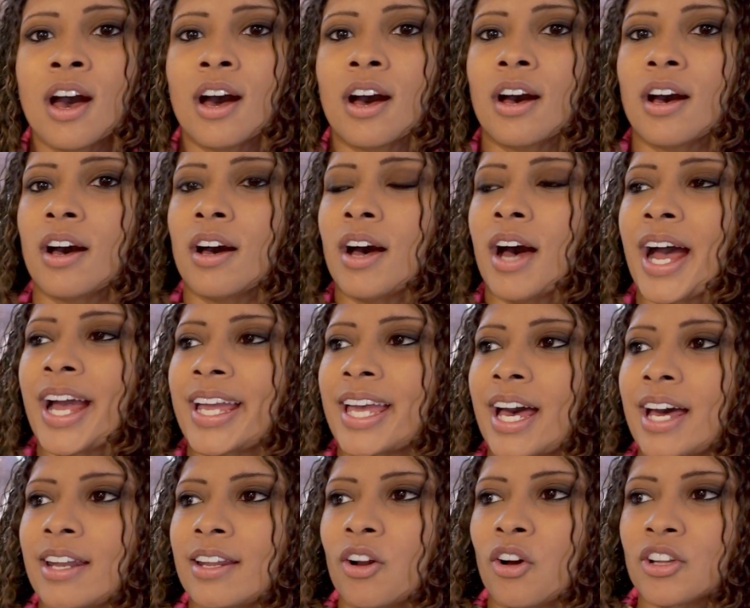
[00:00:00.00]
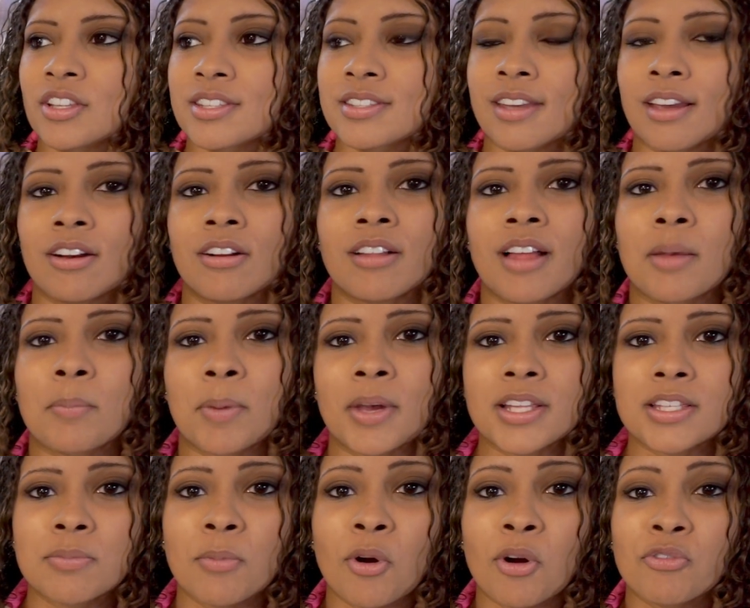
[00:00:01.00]
I got it on sale at
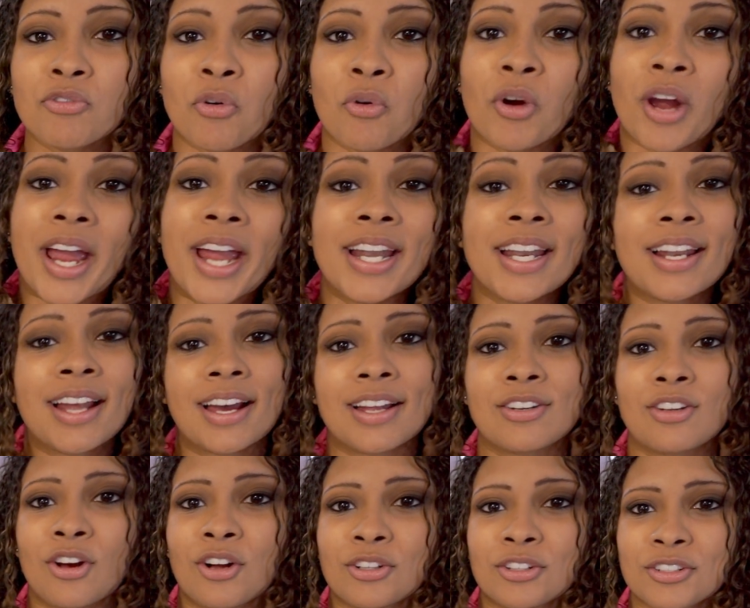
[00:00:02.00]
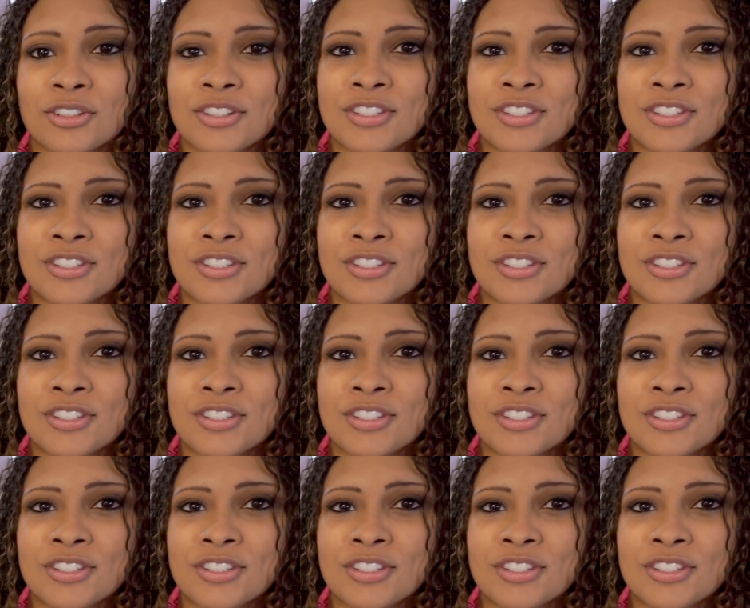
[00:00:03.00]
PetSmart for $89,